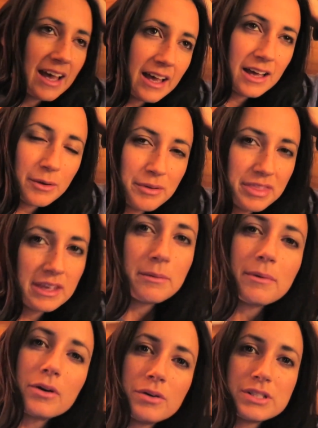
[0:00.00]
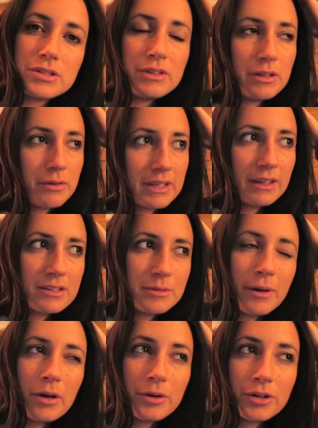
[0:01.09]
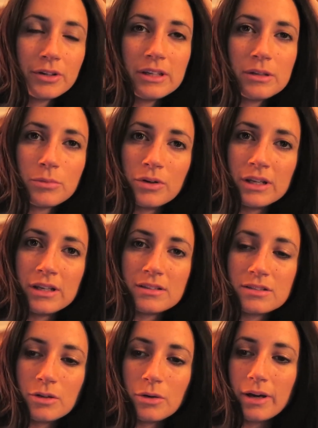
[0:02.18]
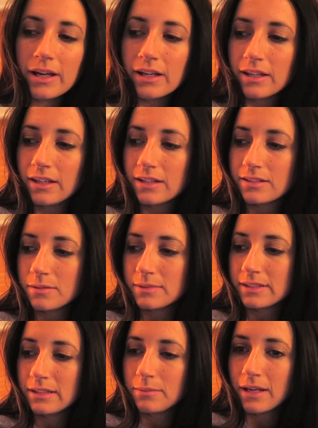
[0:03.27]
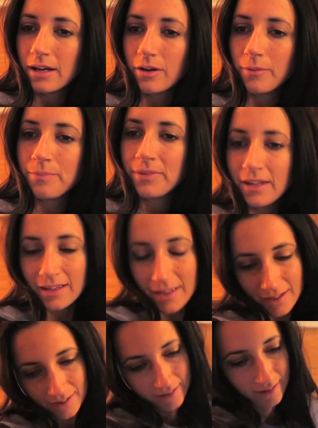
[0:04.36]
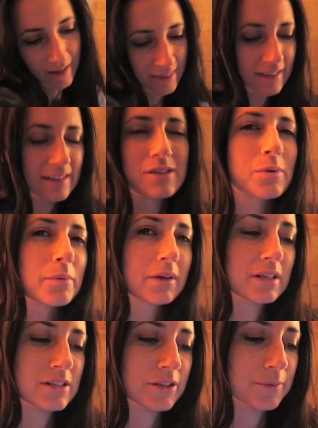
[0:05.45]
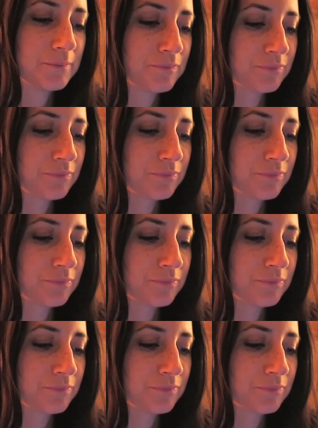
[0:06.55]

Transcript: uh, we're thinking about going to Reno with Kelly tomorrow early in the morning, so I gotta get some sleep now. I think that's what we're gonna do.